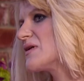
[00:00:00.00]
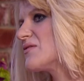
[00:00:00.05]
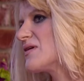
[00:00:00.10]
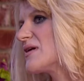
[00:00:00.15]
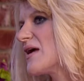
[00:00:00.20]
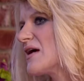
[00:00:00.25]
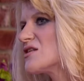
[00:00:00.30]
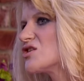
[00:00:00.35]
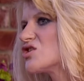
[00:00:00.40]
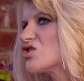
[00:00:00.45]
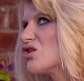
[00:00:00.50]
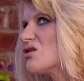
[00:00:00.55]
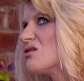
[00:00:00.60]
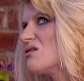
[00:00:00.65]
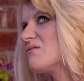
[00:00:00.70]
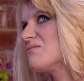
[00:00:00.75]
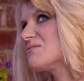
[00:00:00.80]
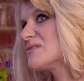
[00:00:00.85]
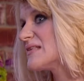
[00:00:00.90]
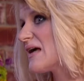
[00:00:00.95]
to the age
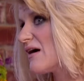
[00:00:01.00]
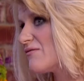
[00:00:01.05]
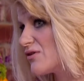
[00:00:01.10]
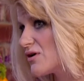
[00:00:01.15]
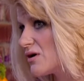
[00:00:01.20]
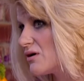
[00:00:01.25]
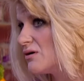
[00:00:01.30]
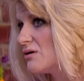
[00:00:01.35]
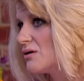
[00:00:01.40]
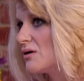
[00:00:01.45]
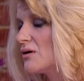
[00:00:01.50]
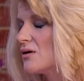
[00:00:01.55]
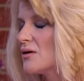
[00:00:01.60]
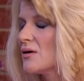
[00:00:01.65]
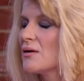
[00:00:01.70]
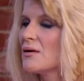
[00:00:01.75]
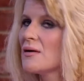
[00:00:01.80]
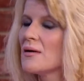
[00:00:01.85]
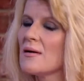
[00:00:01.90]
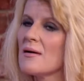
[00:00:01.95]
of seven. Mm.
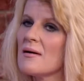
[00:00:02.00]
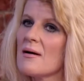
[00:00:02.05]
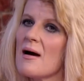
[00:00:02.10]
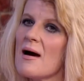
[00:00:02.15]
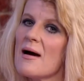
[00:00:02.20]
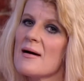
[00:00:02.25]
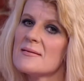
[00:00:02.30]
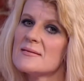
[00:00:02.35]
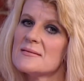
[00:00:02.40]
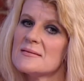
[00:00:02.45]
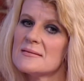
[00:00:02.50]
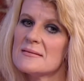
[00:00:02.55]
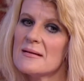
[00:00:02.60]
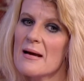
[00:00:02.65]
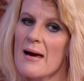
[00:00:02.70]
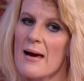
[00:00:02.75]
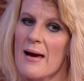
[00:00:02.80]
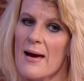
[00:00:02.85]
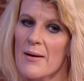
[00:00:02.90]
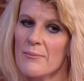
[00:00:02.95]
And,
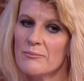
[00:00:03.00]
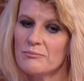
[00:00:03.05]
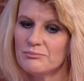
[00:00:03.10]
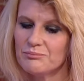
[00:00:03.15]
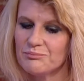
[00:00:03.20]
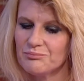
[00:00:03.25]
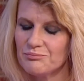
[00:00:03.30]
um, well, they